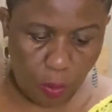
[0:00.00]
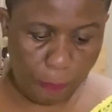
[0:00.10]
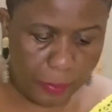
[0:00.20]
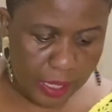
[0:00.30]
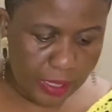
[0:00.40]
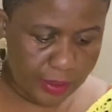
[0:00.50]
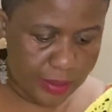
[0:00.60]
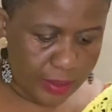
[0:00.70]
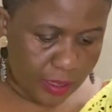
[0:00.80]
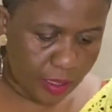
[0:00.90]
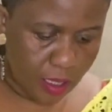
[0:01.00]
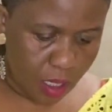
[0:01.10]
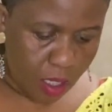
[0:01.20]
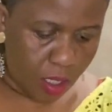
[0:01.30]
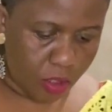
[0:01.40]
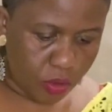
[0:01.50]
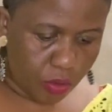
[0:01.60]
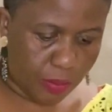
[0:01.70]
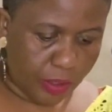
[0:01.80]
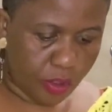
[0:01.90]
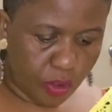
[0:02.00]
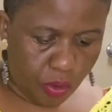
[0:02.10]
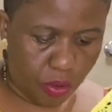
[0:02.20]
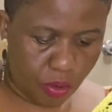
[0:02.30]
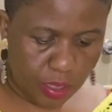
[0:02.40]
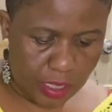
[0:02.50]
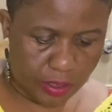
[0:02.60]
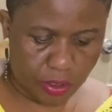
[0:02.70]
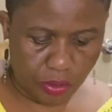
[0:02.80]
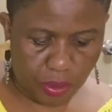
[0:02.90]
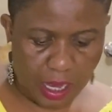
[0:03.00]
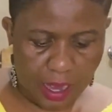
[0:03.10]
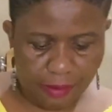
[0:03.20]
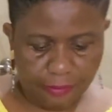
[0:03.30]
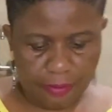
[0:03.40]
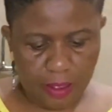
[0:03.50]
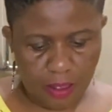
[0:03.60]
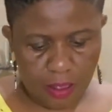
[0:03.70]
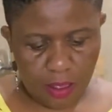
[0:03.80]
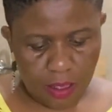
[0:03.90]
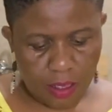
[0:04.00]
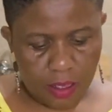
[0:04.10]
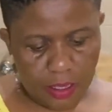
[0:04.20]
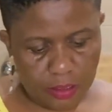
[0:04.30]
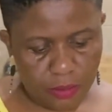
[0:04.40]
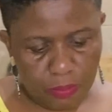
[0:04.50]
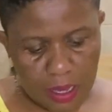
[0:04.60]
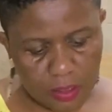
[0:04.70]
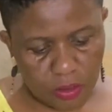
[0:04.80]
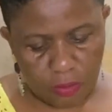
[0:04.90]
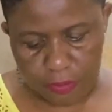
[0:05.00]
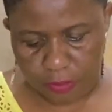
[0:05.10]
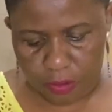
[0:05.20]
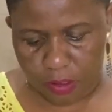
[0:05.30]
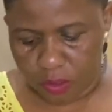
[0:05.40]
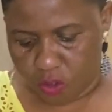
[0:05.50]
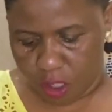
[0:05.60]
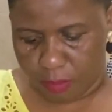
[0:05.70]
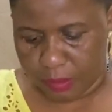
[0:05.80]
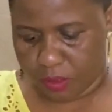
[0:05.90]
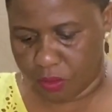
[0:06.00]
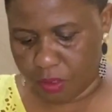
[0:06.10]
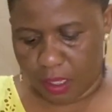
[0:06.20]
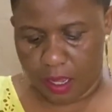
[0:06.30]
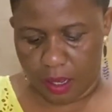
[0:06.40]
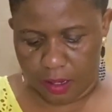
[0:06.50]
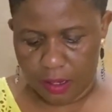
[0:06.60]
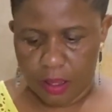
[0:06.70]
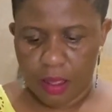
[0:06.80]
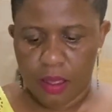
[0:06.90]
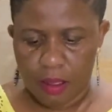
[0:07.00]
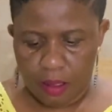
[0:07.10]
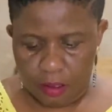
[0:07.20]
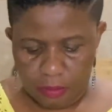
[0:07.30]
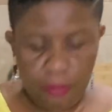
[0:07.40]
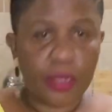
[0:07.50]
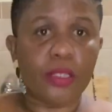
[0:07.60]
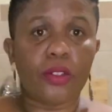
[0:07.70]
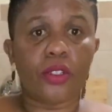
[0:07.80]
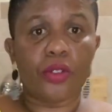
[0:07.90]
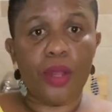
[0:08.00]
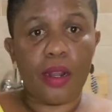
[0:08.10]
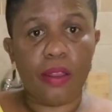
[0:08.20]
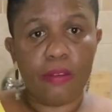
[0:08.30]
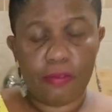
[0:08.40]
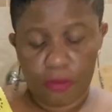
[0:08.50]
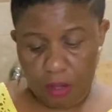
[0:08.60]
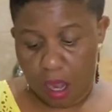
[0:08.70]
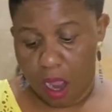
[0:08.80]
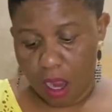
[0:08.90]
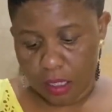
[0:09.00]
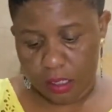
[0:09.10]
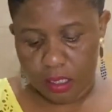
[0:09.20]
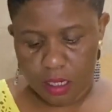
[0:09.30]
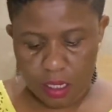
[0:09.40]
base to make sure that you cover as much of the jam as you can. But don't worry, if you can't,